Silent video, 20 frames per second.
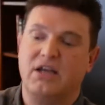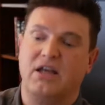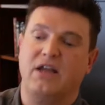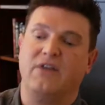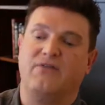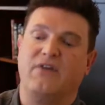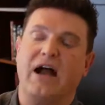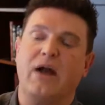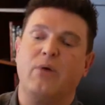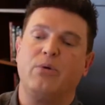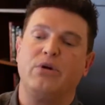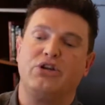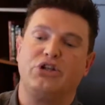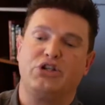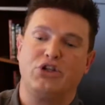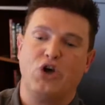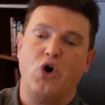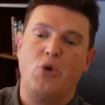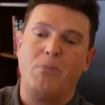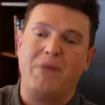If I were to
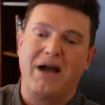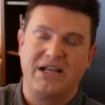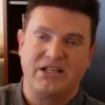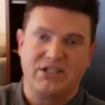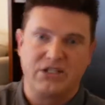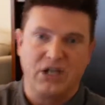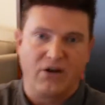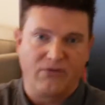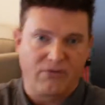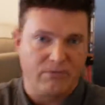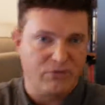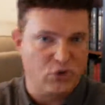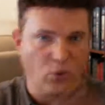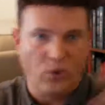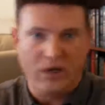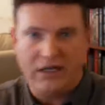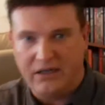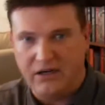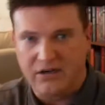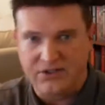show myself from
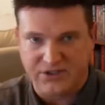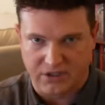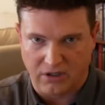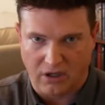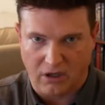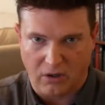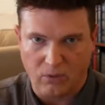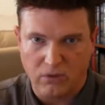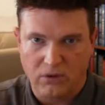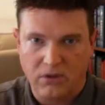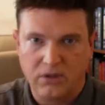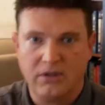20 years ago,